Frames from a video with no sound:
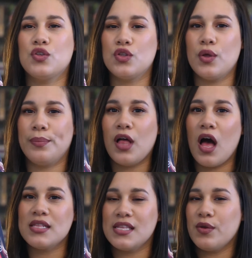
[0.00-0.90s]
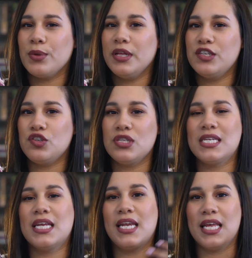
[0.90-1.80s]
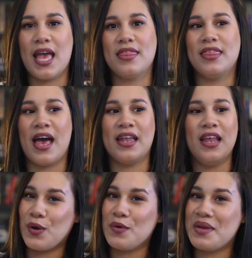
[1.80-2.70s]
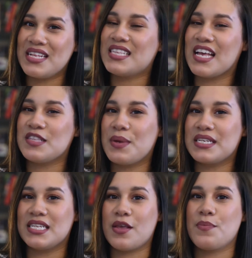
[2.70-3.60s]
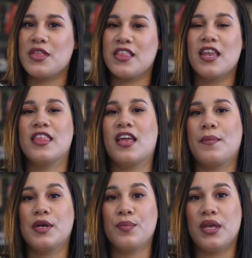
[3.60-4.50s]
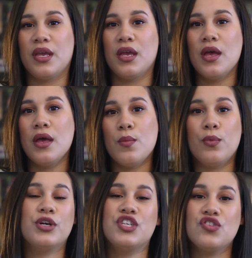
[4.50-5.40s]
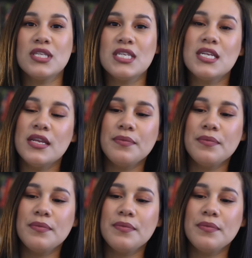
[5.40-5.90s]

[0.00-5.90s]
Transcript: the plot sounded really interesting, and again, that romance aspect is something that I think I'm going to be more interested in.